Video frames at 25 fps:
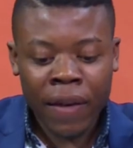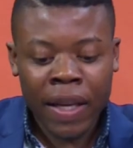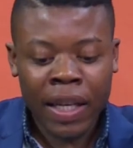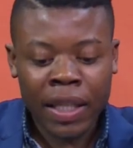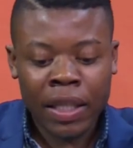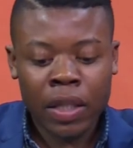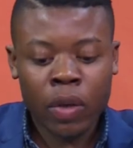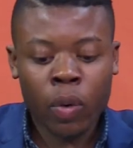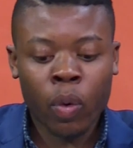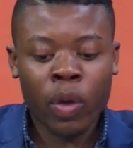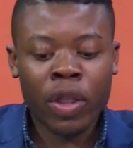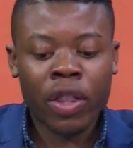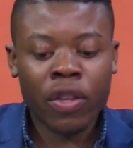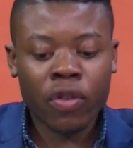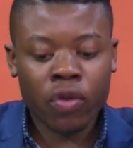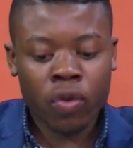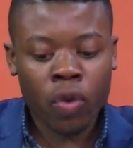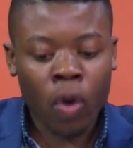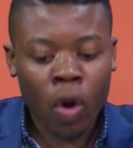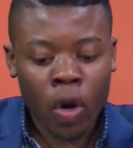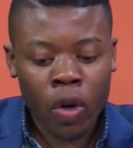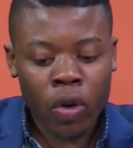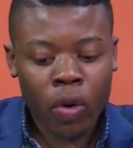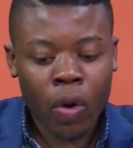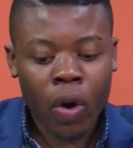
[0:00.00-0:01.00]
filled with
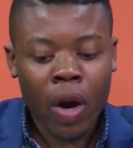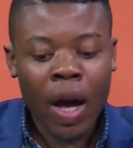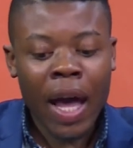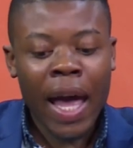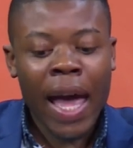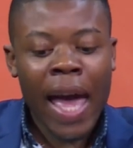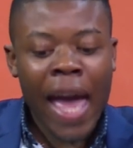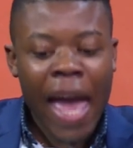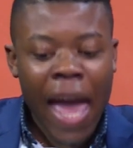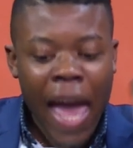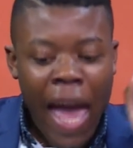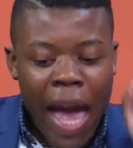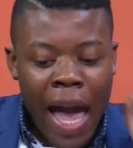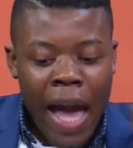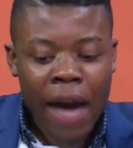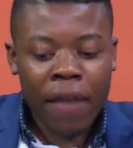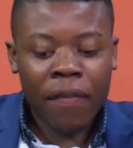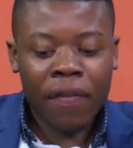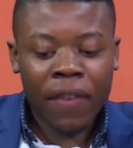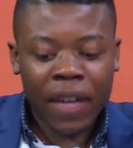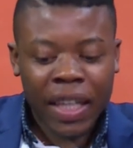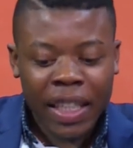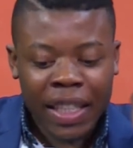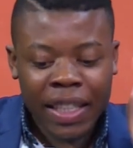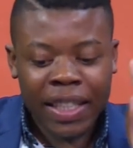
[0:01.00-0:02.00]
sorrow.
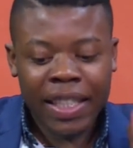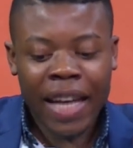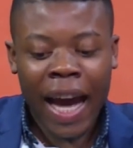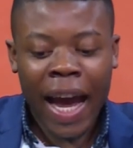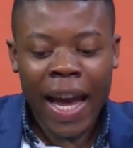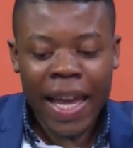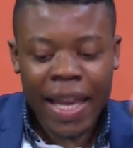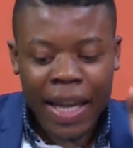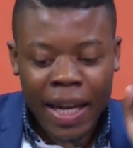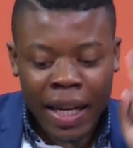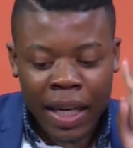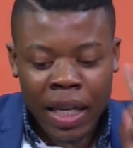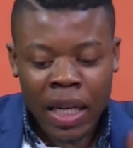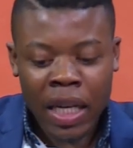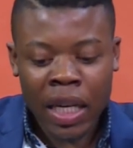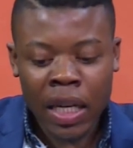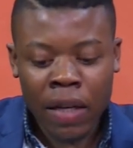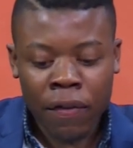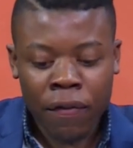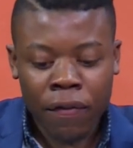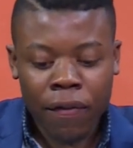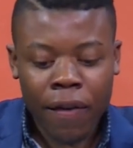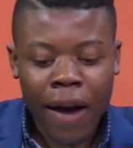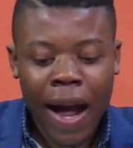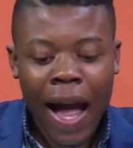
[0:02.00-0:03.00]
Every dying
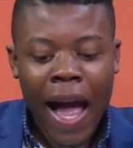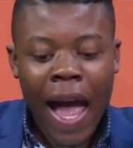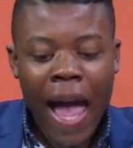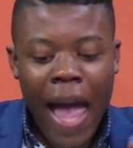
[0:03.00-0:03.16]
leaf,